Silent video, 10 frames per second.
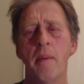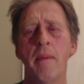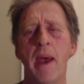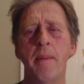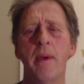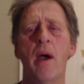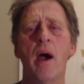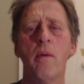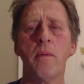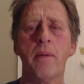Maybe
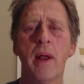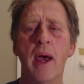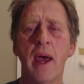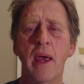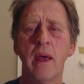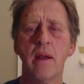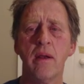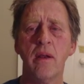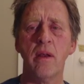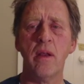I would play
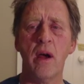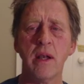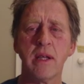knight